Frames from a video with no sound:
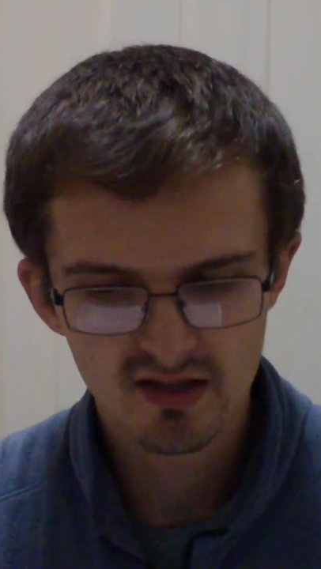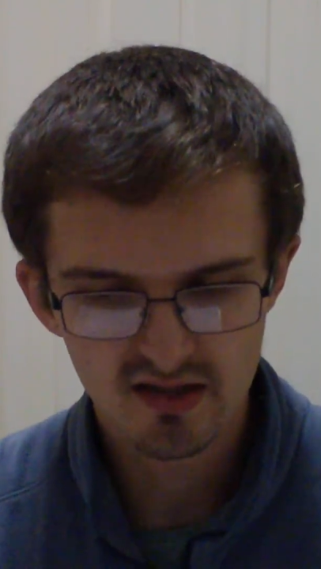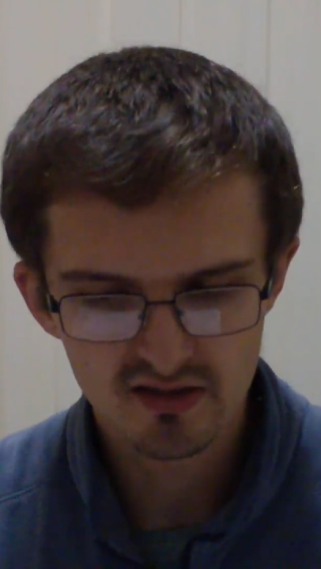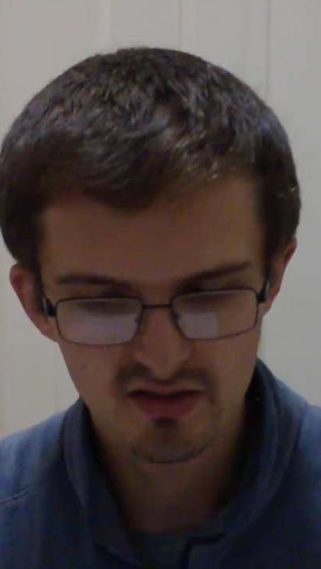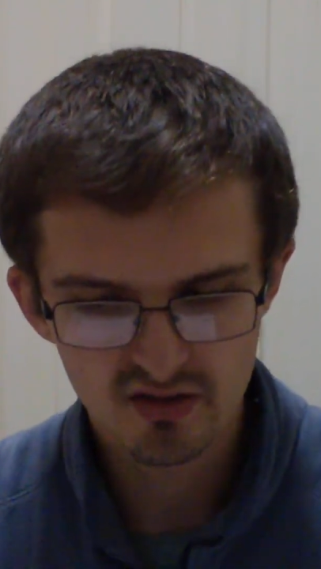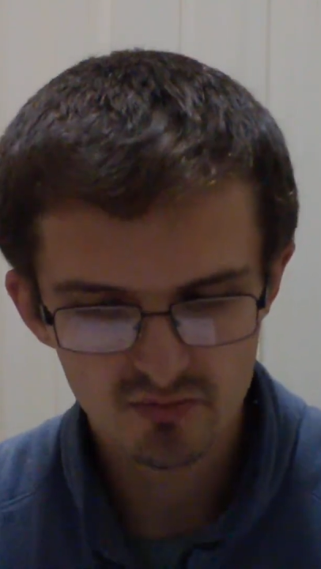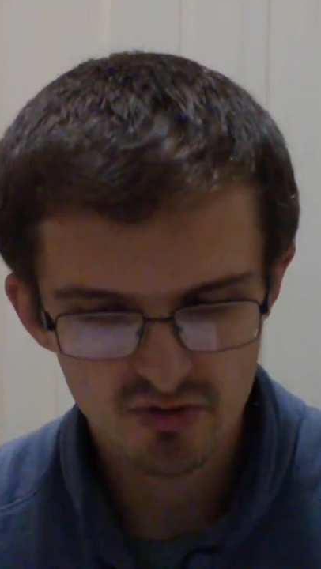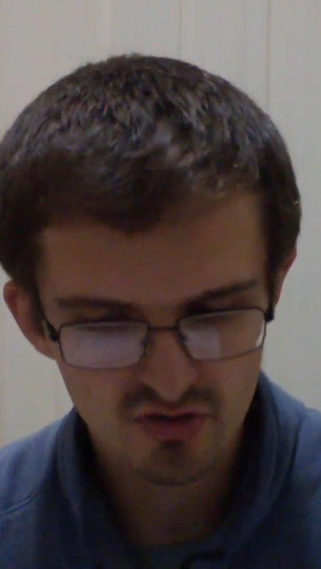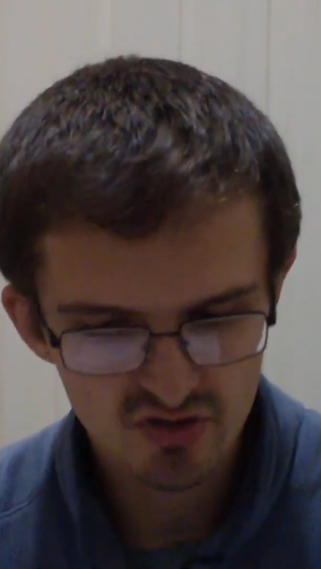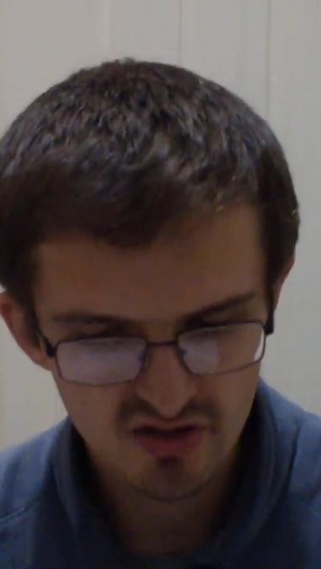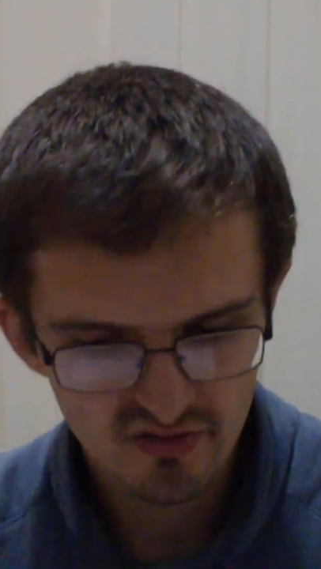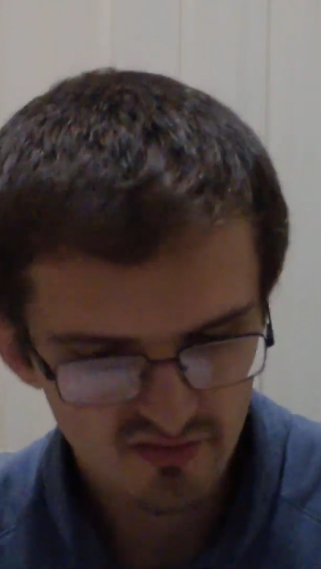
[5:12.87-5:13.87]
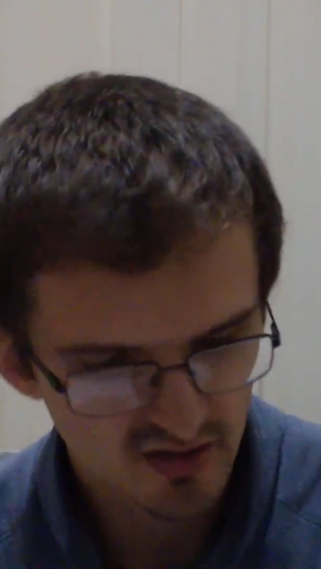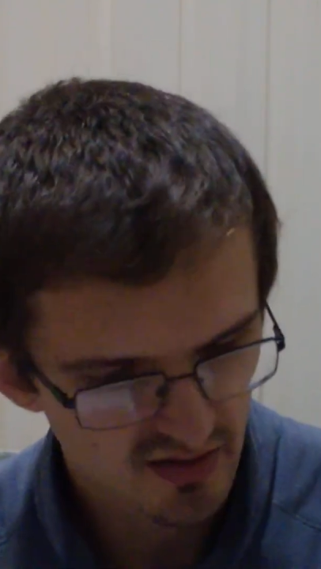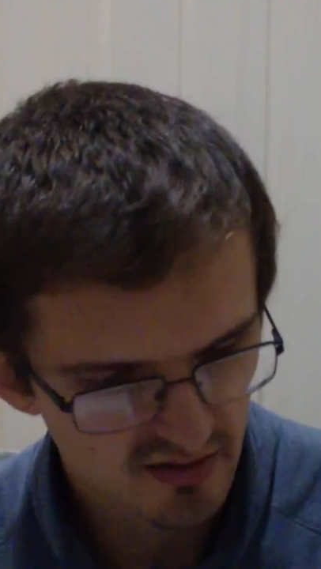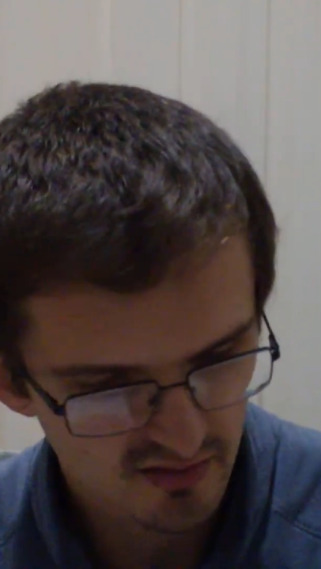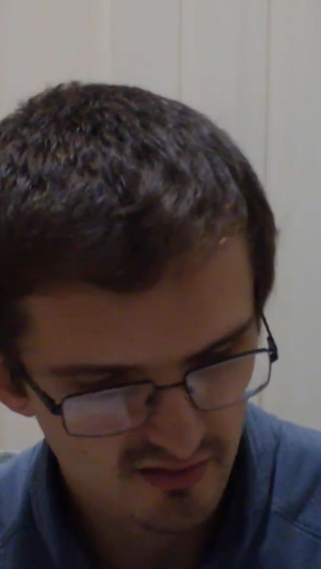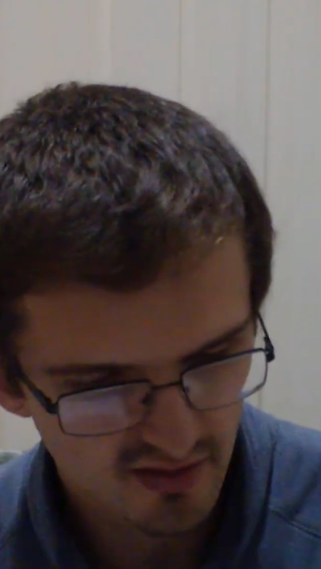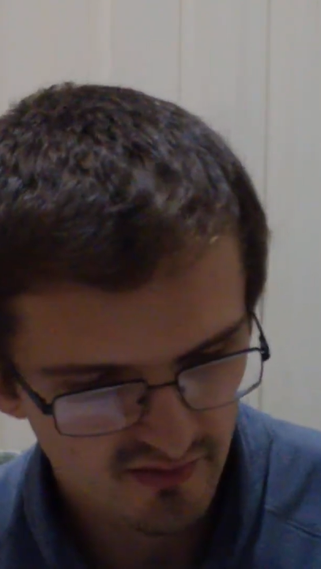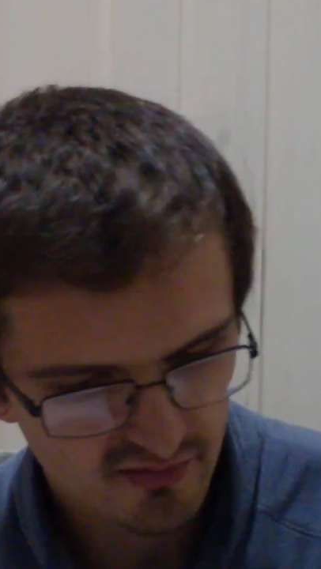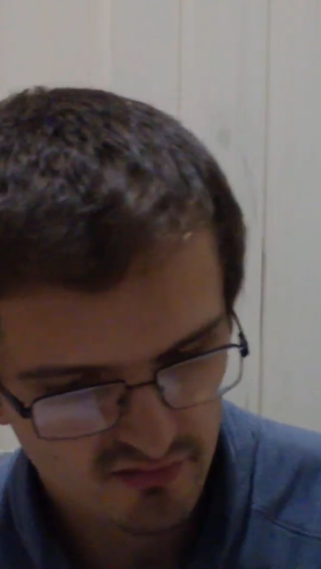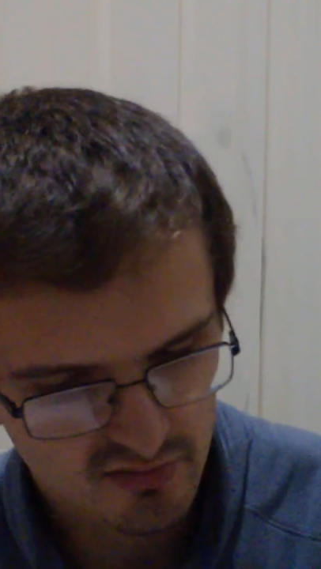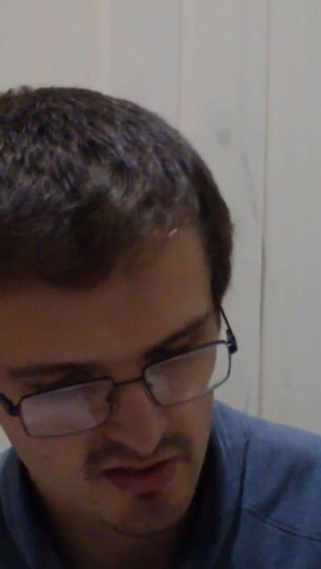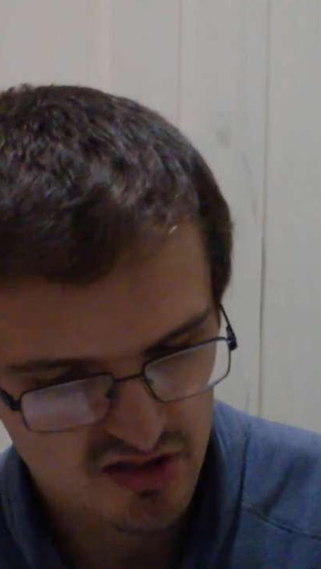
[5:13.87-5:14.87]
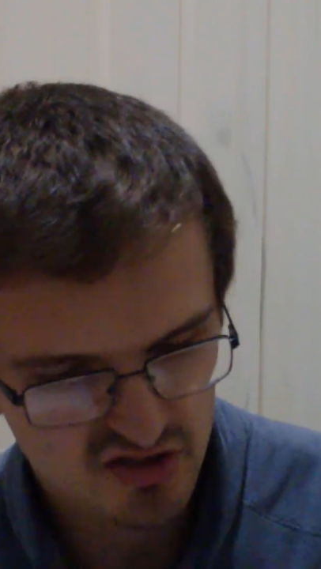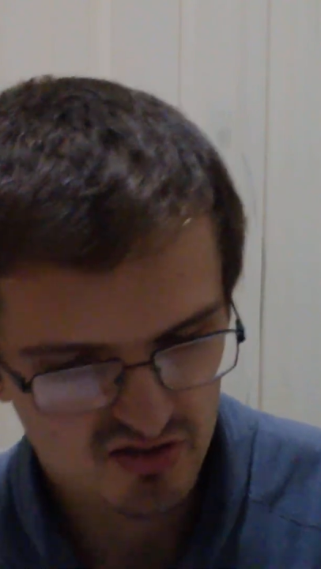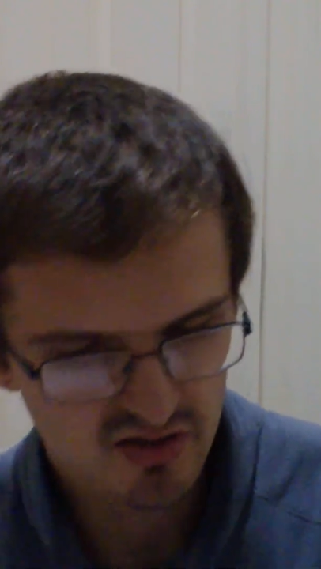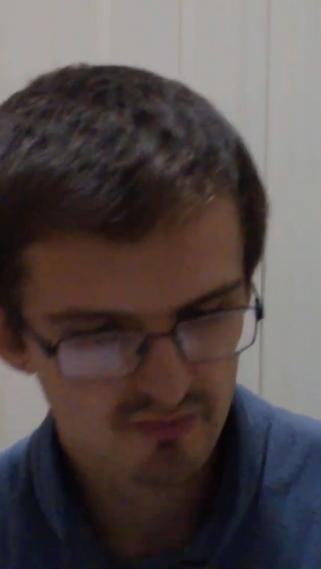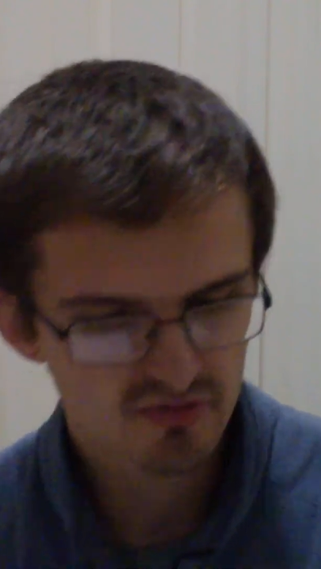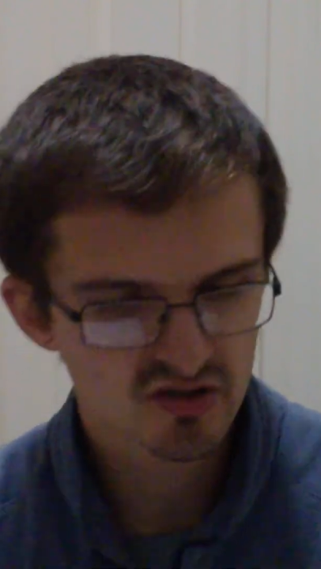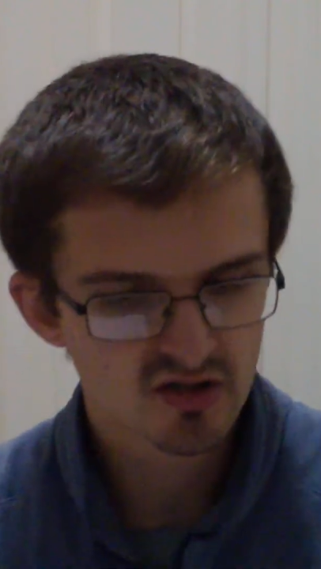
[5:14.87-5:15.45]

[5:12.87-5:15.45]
in their abusive and neglectful relationships,